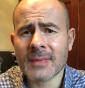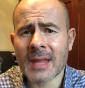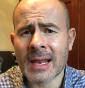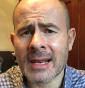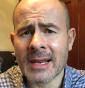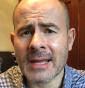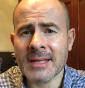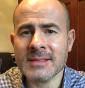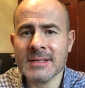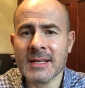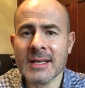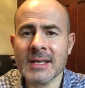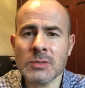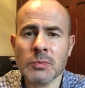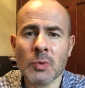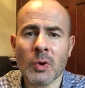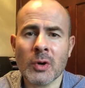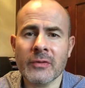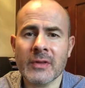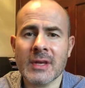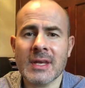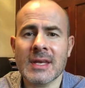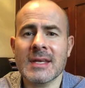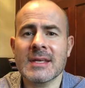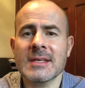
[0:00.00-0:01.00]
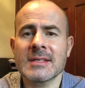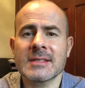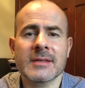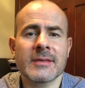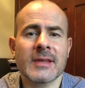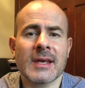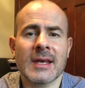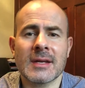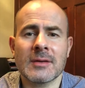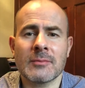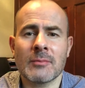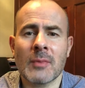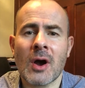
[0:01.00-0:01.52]
LinkedIn is one of the keys to the
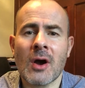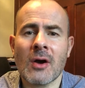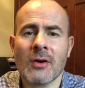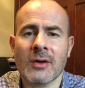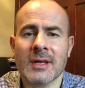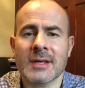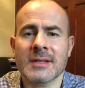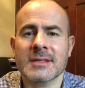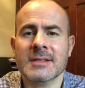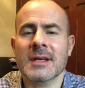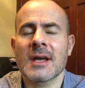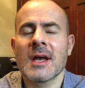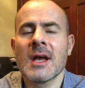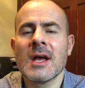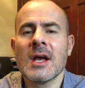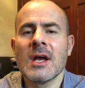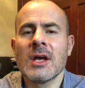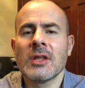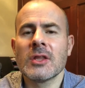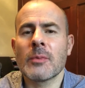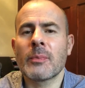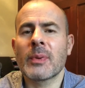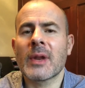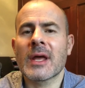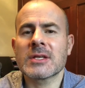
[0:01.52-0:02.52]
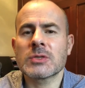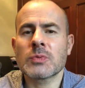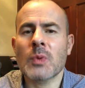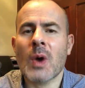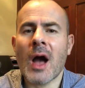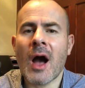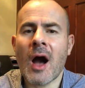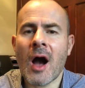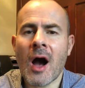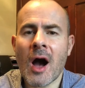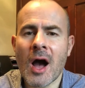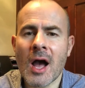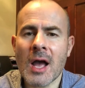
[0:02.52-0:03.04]
hidden market, the place where
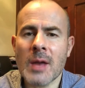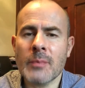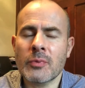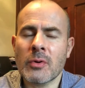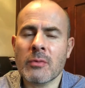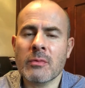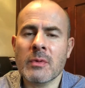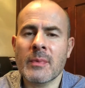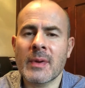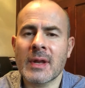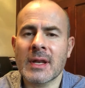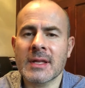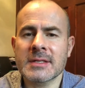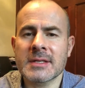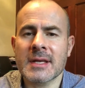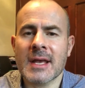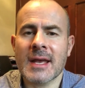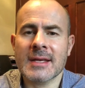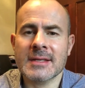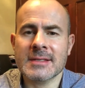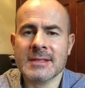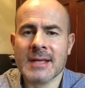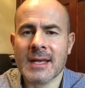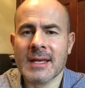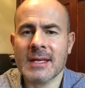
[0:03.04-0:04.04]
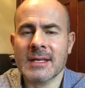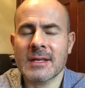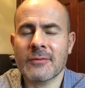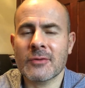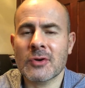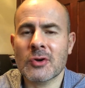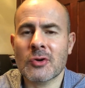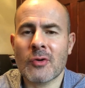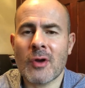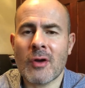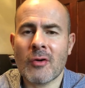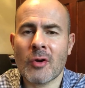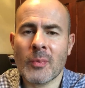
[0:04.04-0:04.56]
high probability executive
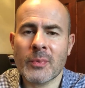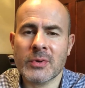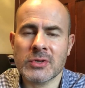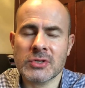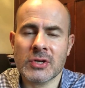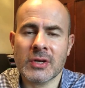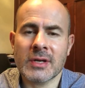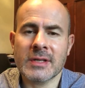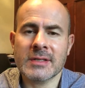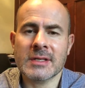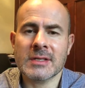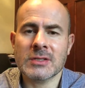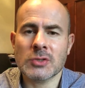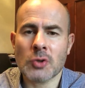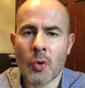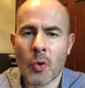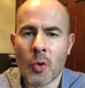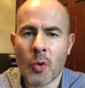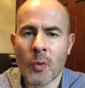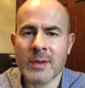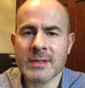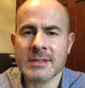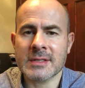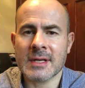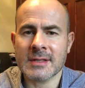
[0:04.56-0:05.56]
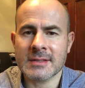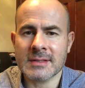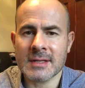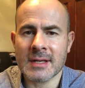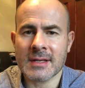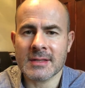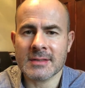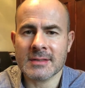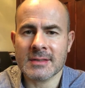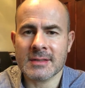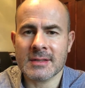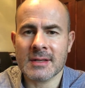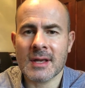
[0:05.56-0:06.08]
career opportunities always
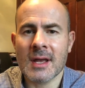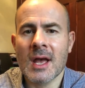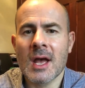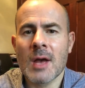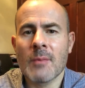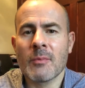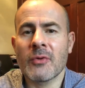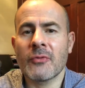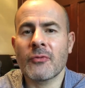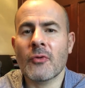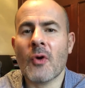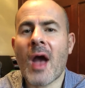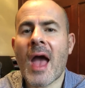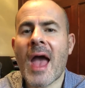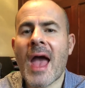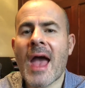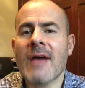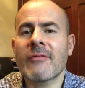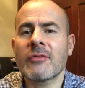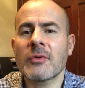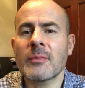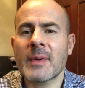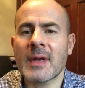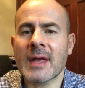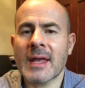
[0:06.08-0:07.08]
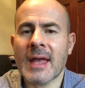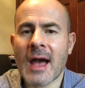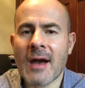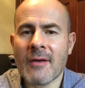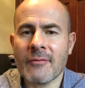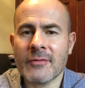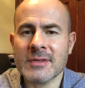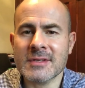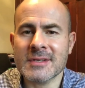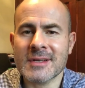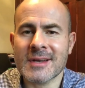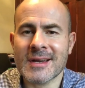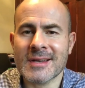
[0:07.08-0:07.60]
exist, before ever being
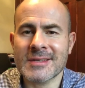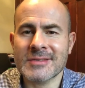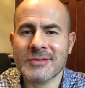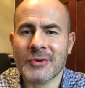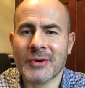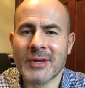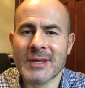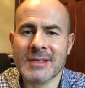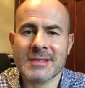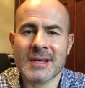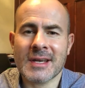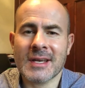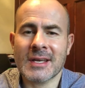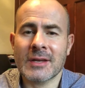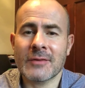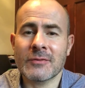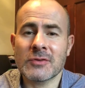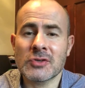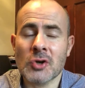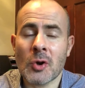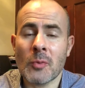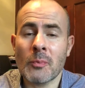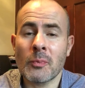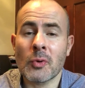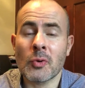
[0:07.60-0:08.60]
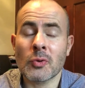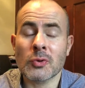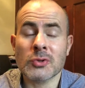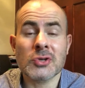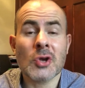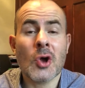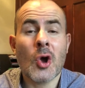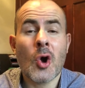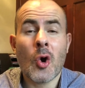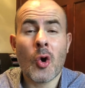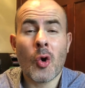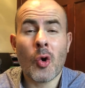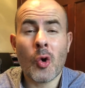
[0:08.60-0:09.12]
advertised on executive job boards
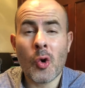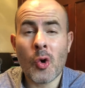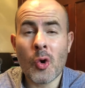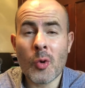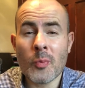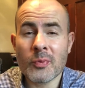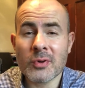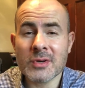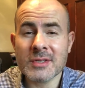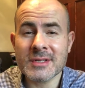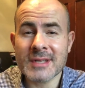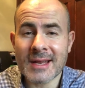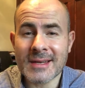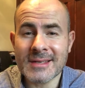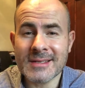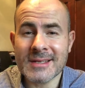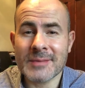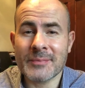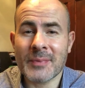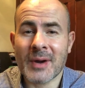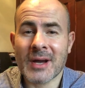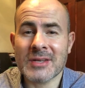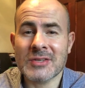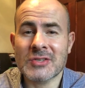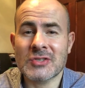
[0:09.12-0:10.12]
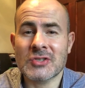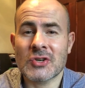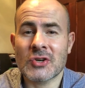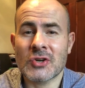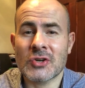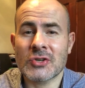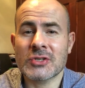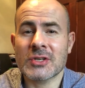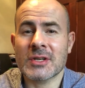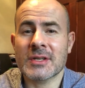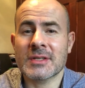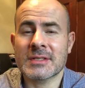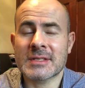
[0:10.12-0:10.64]
or presented by
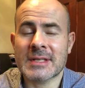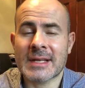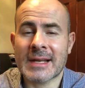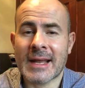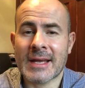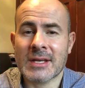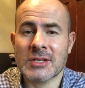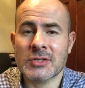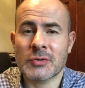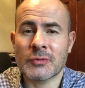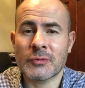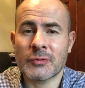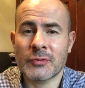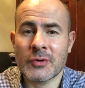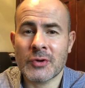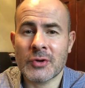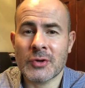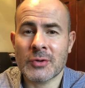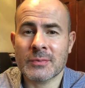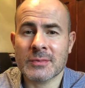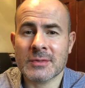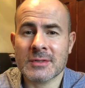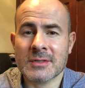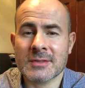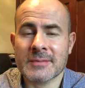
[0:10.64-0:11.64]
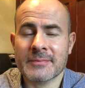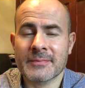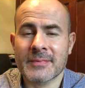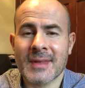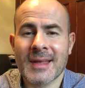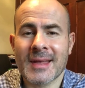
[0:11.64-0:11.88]
search and selection firms.